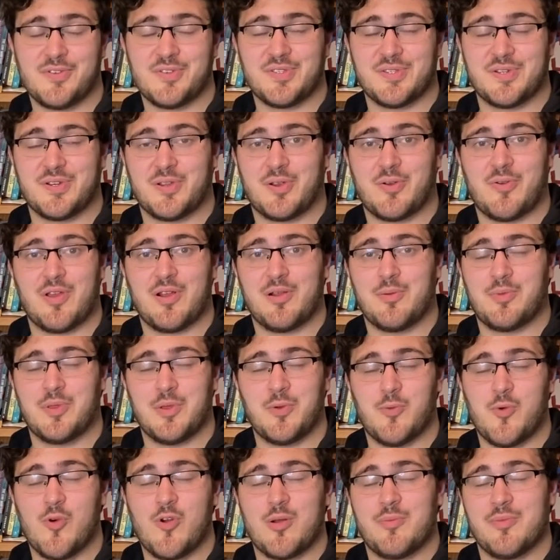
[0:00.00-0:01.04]
is an incredibly
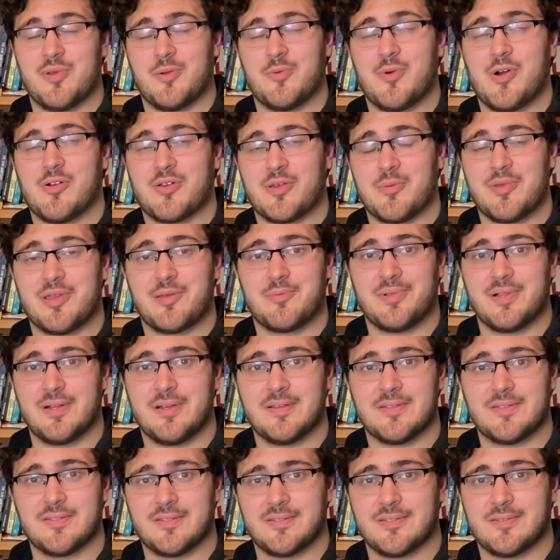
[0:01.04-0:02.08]
warm and welcoming
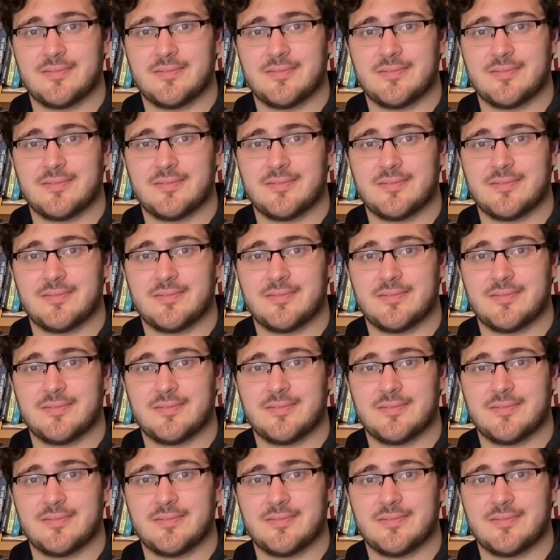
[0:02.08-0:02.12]
place.